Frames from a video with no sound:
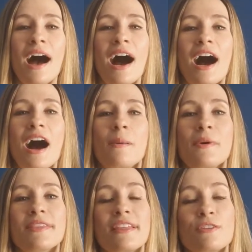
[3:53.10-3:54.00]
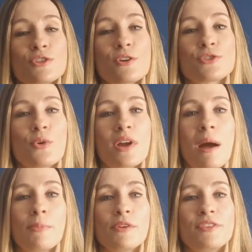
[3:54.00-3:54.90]
Then there's also a
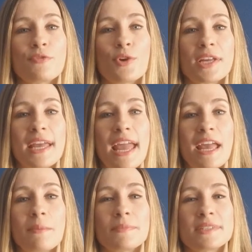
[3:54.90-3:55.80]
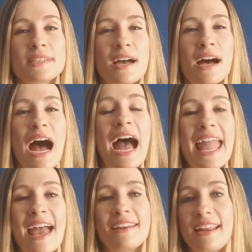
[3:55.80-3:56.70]
couple of different games. I
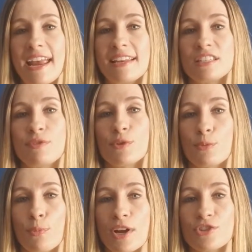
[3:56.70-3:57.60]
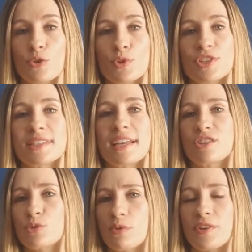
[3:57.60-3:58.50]
added 80s Feel the Pressure, which is
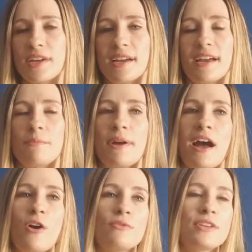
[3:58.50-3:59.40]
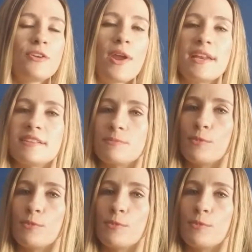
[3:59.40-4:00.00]
like trivia about, 80s